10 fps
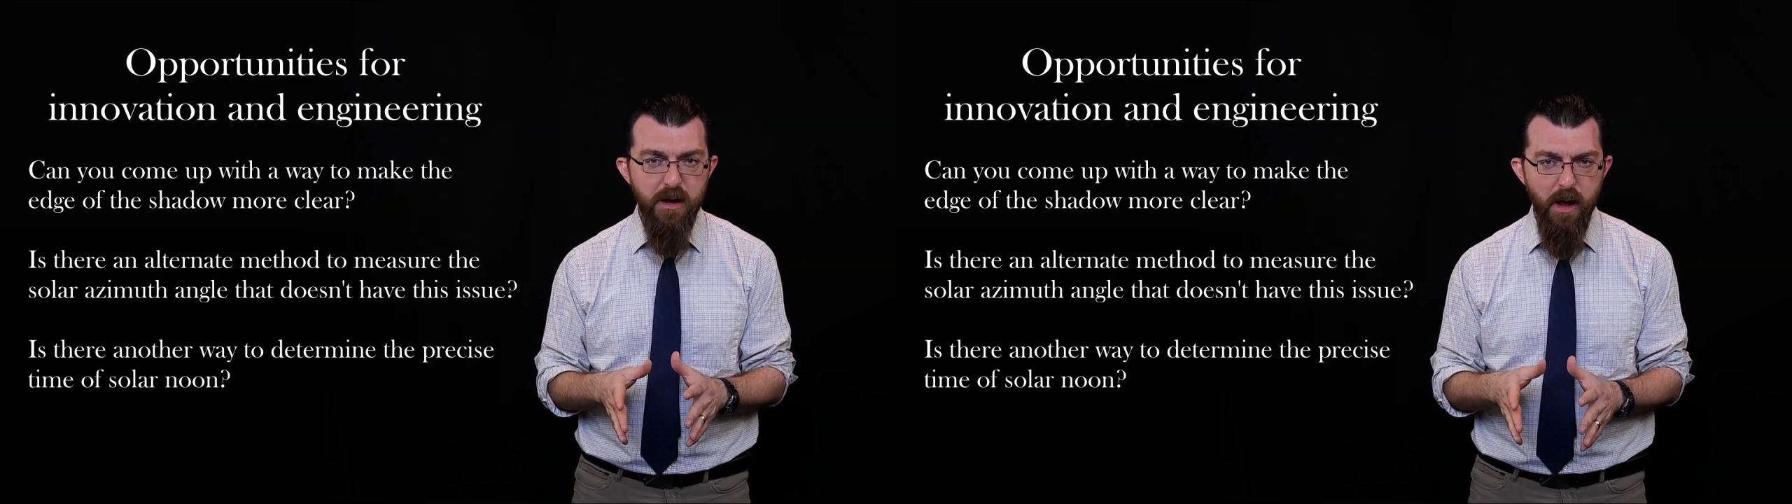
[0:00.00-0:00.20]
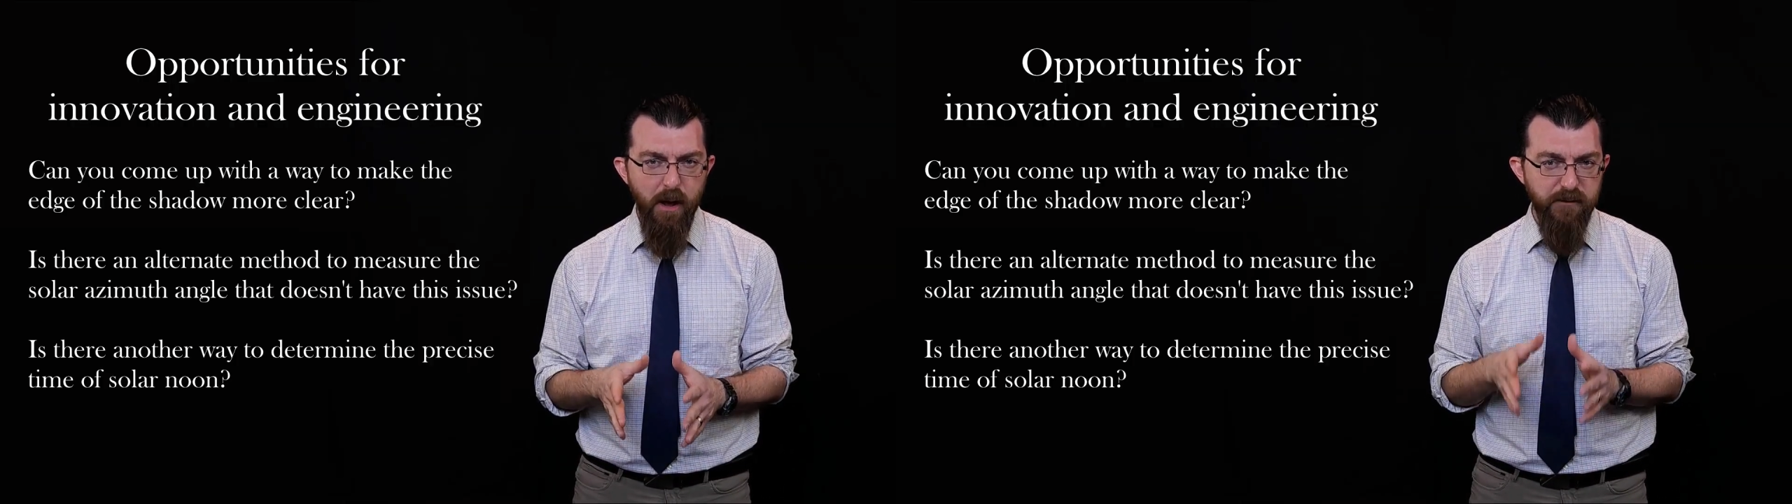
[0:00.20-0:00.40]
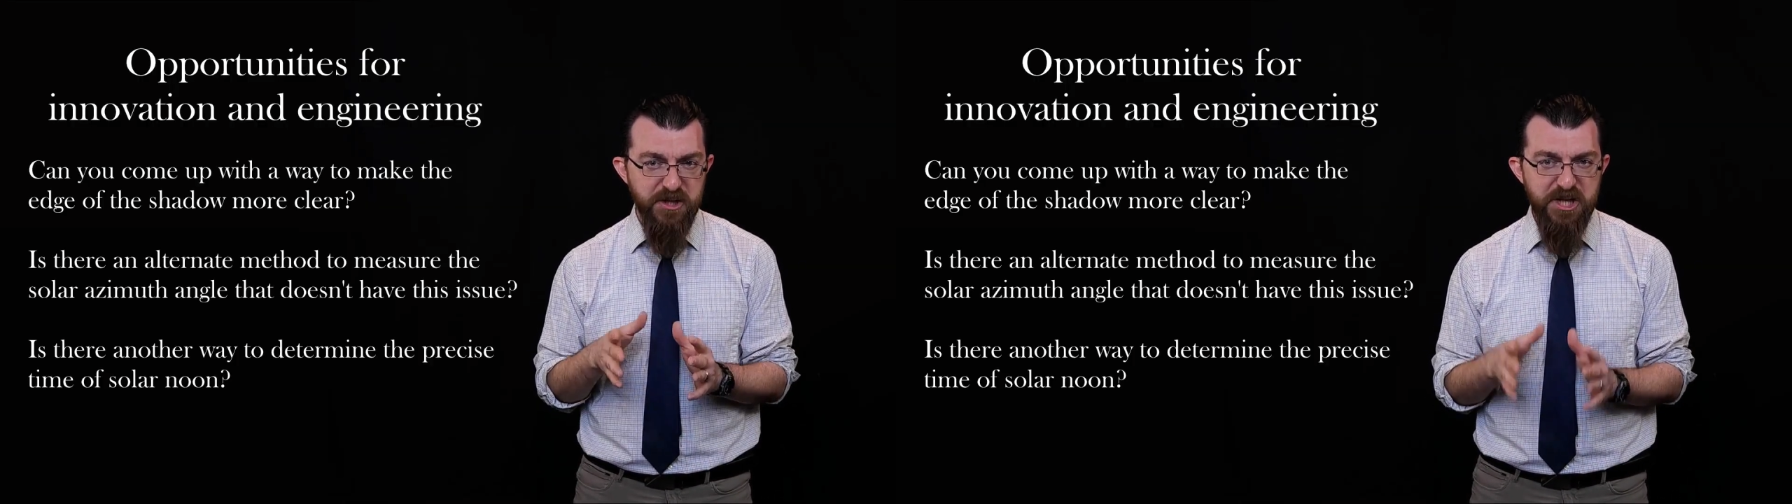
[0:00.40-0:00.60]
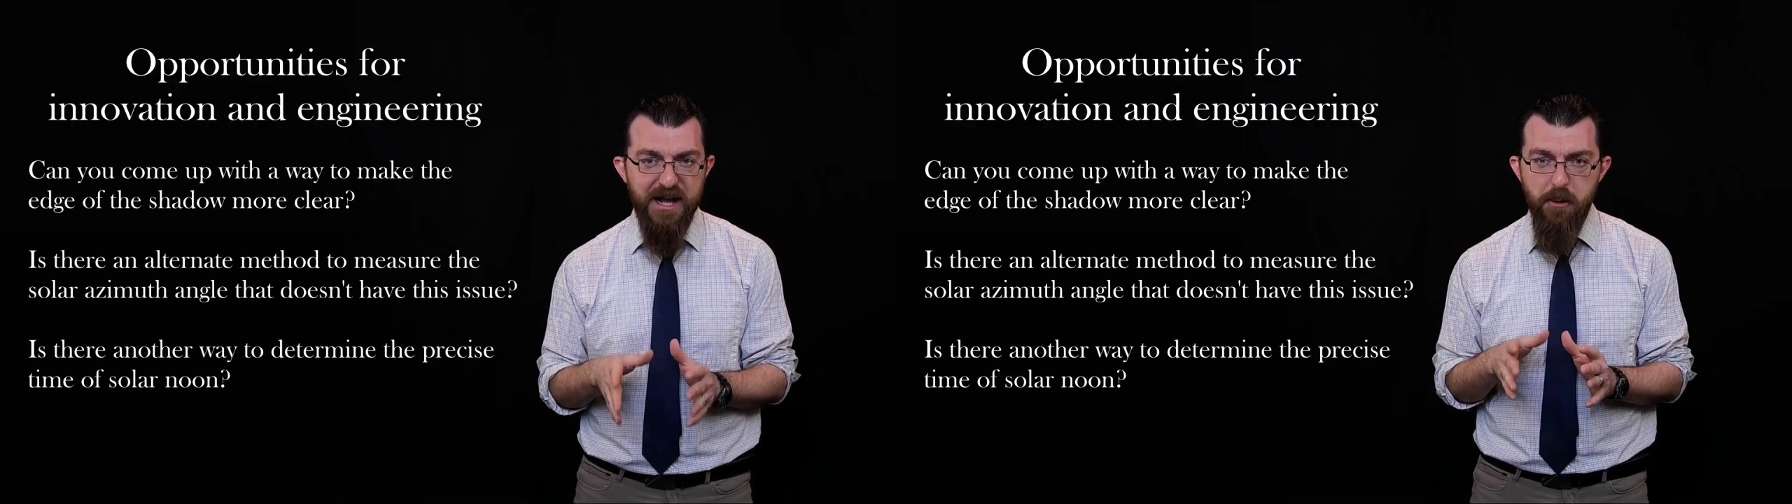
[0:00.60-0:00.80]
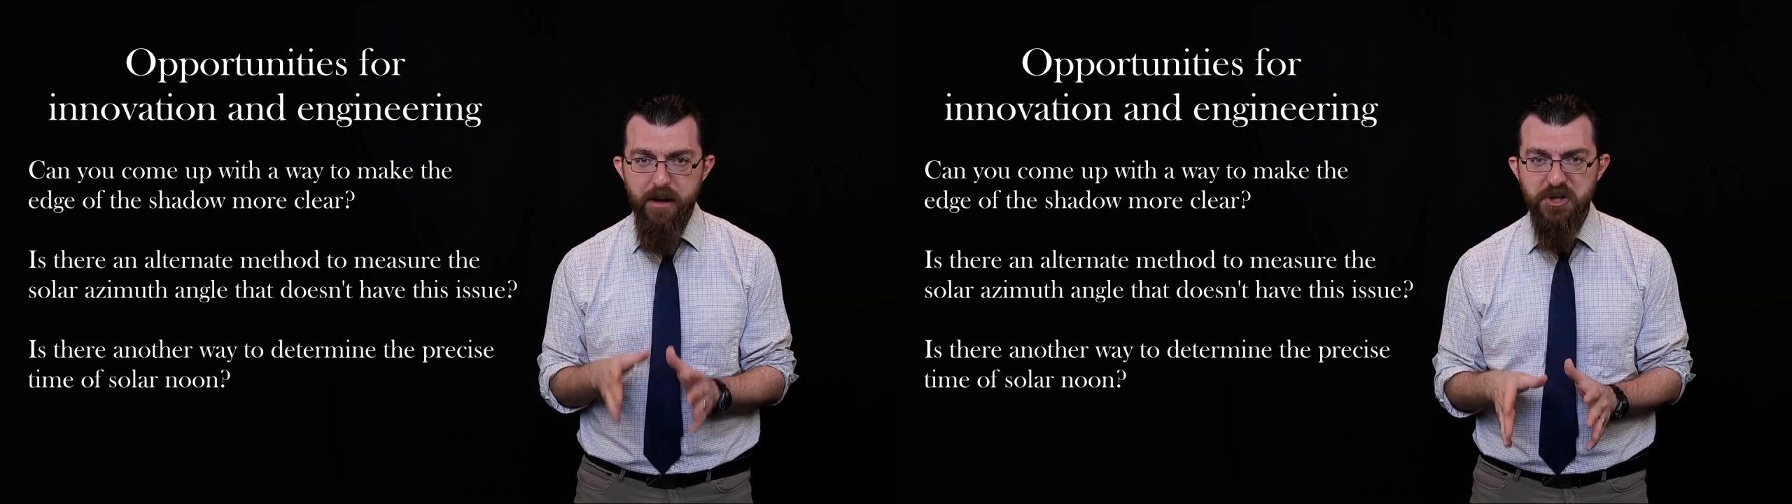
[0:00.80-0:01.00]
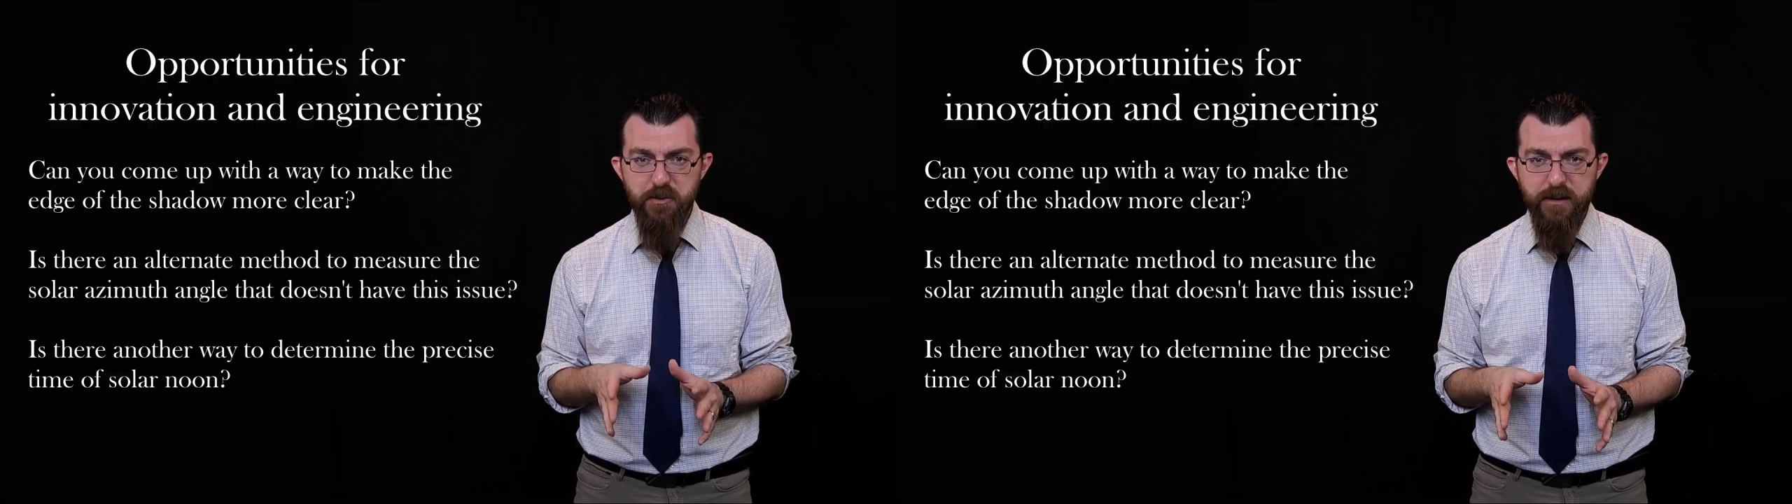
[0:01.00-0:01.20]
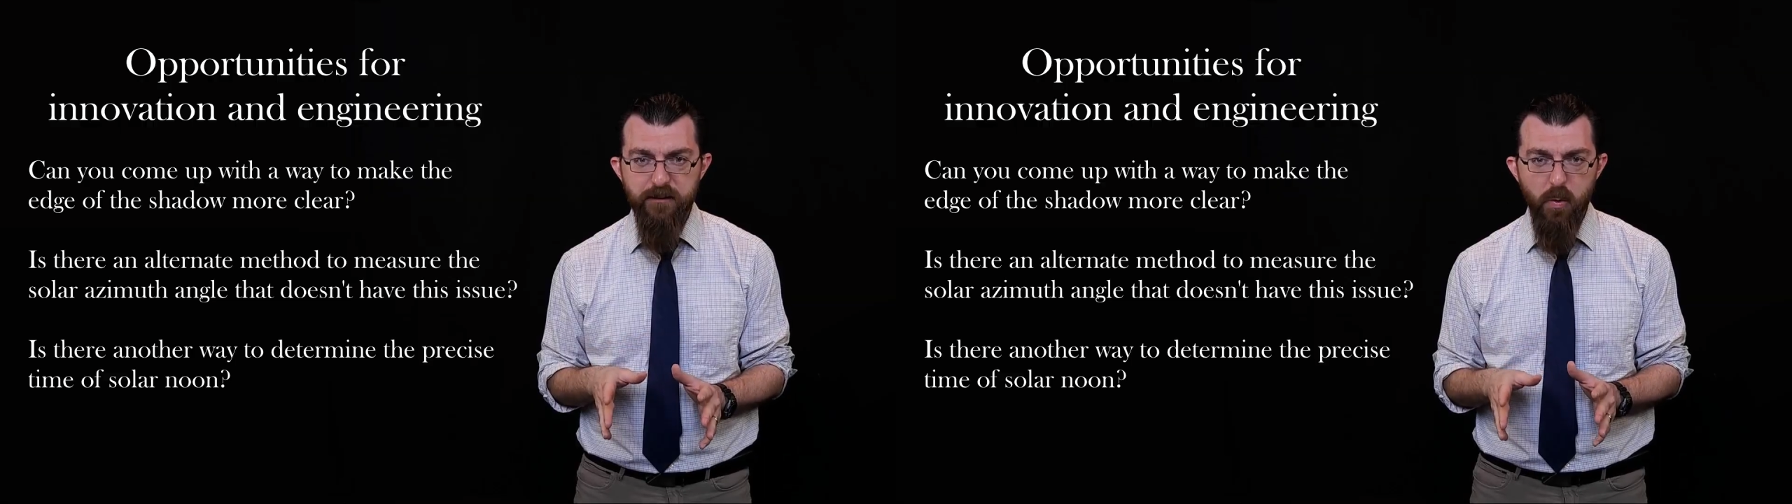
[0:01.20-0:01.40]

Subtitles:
of the shadow measurement